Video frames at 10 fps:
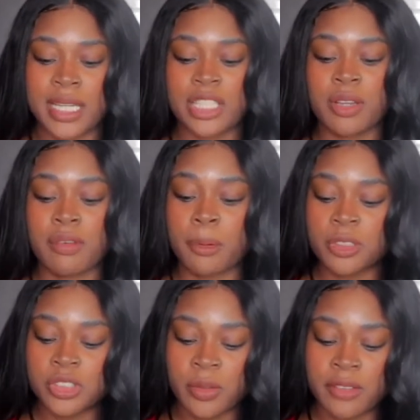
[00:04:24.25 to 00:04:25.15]
But then you have a
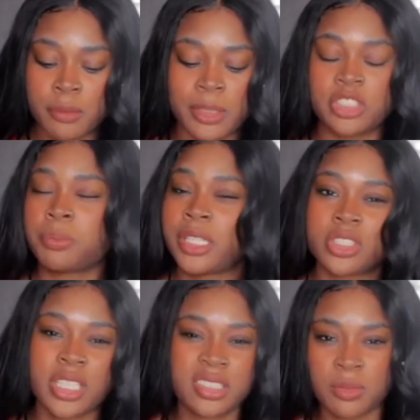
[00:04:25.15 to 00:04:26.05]
personal information
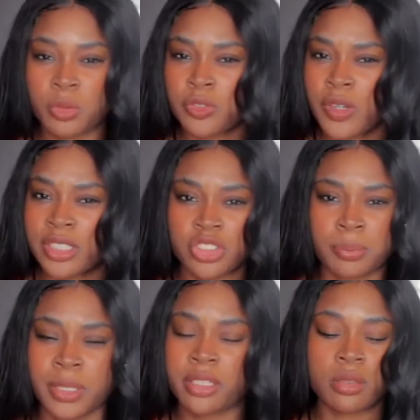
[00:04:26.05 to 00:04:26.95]
page. In case someone finds your
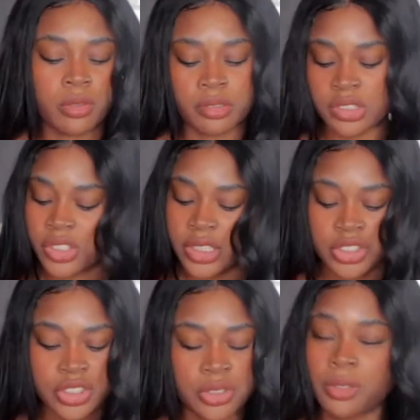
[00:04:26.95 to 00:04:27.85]
player and want to return
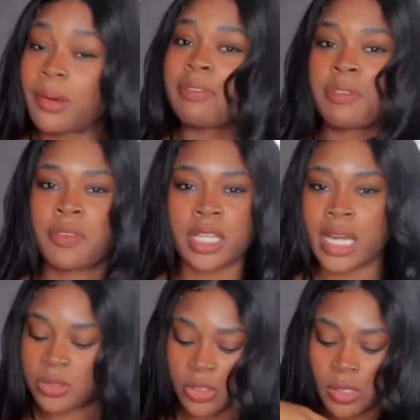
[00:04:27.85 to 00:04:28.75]
it to you, you don't have to fill it
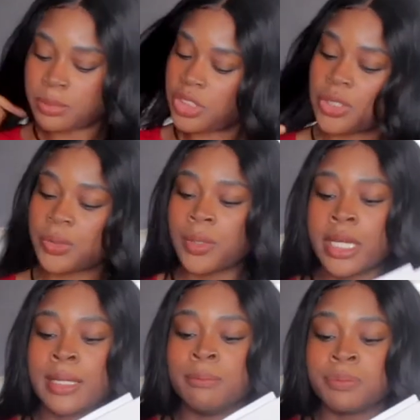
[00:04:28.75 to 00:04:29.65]
out. It's all up to you.
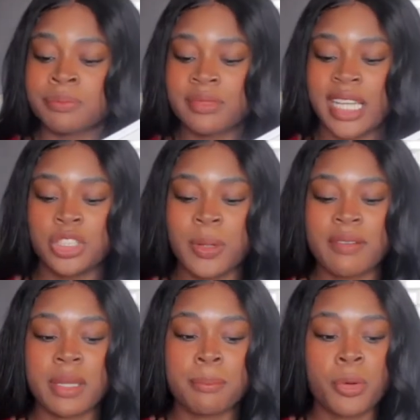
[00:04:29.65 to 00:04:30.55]
Then you
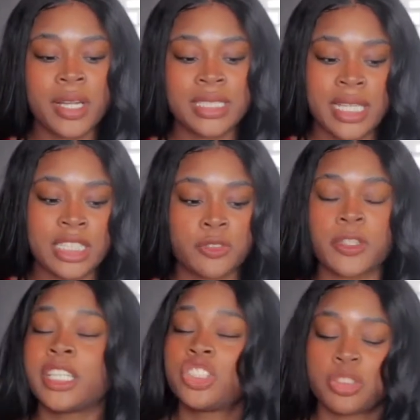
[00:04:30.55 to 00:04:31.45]
have the important dates
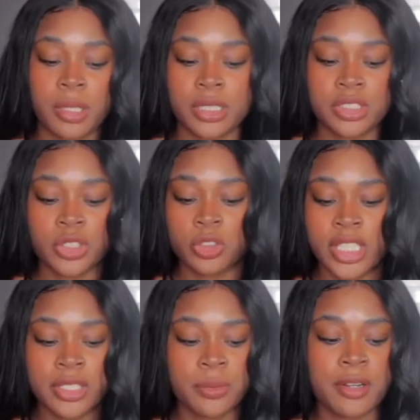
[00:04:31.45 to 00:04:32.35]
for each month. So
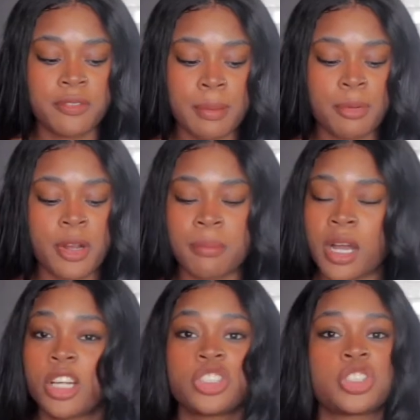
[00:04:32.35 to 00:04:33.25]
January, February,
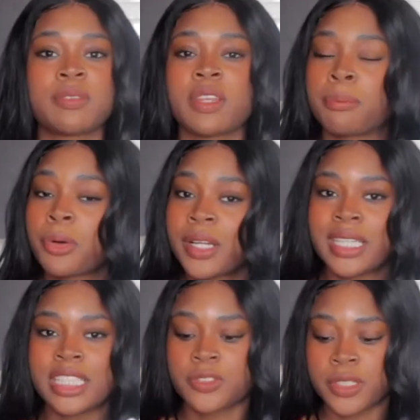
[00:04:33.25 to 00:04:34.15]
March, you have the
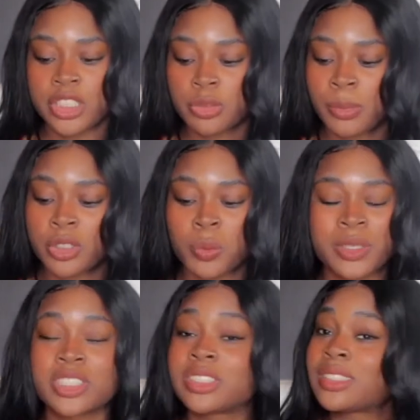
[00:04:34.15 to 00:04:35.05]
important dates for each month,
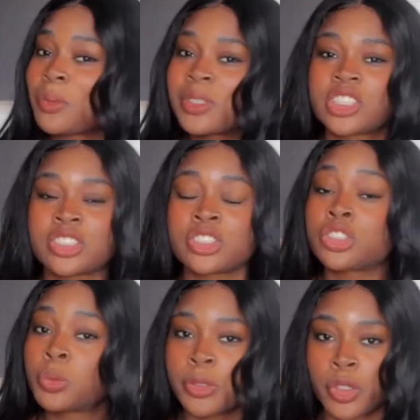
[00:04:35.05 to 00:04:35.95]
which is which is
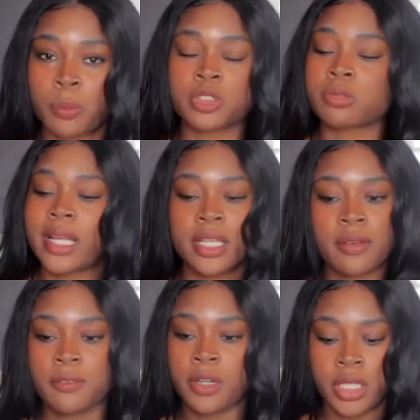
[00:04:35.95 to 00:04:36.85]
super dope. It's right in
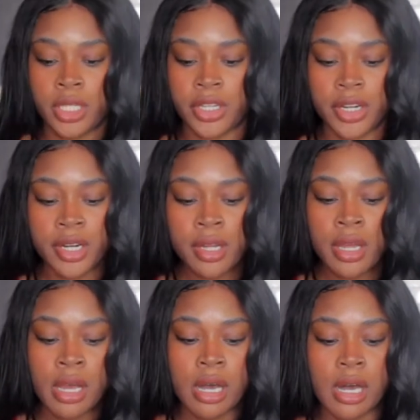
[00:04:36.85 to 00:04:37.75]
the front here.
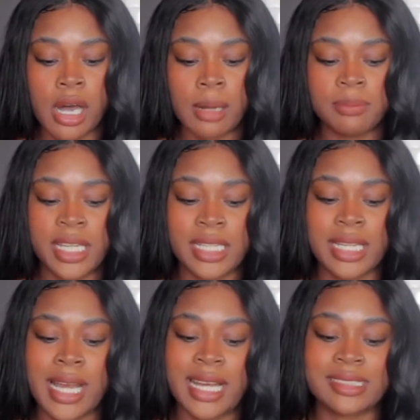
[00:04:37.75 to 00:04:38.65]
Um, then
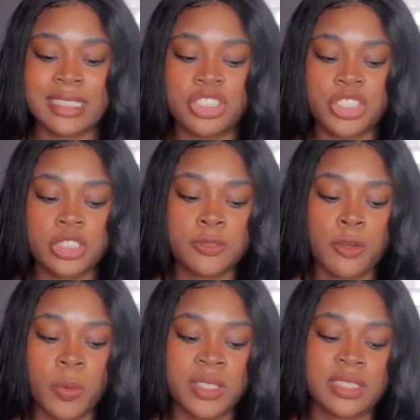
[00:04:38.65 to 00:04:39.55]
it has this year's
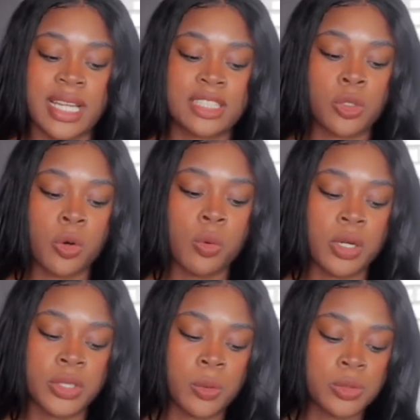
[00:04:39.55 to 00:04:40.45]
focus and it has goal
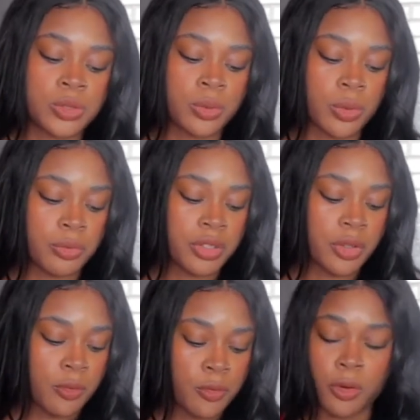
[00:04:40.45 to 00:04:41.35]
one, goal two, goal three,
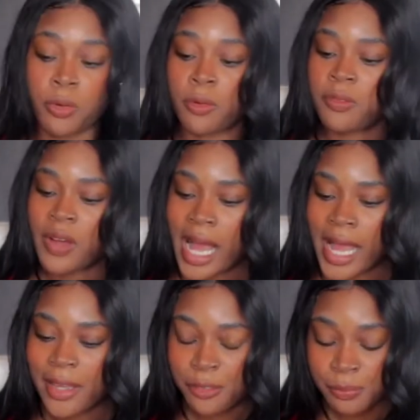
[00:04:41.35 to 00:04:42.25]
goal four, goal
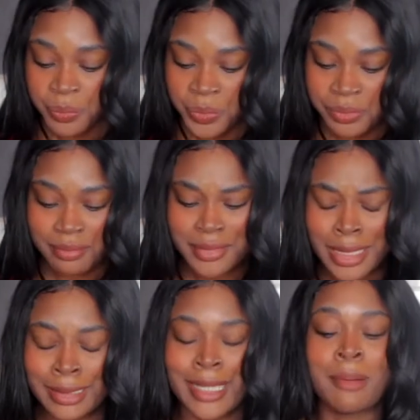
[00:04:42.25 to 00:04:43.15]
five.
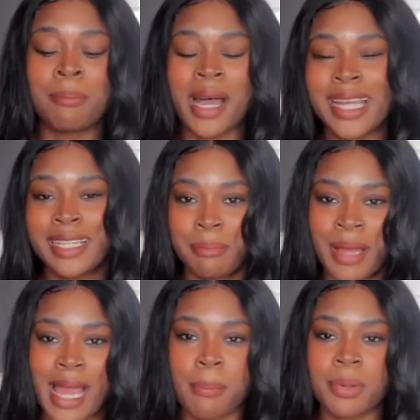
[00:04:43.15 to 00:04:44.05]
Then a mind
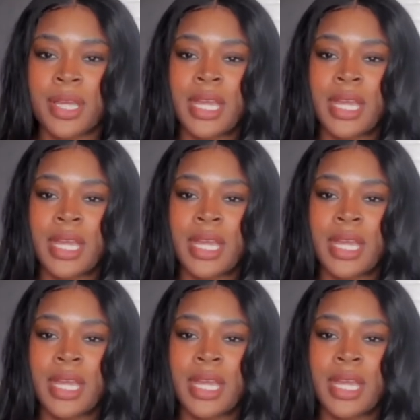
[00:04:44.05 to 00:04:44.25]
map.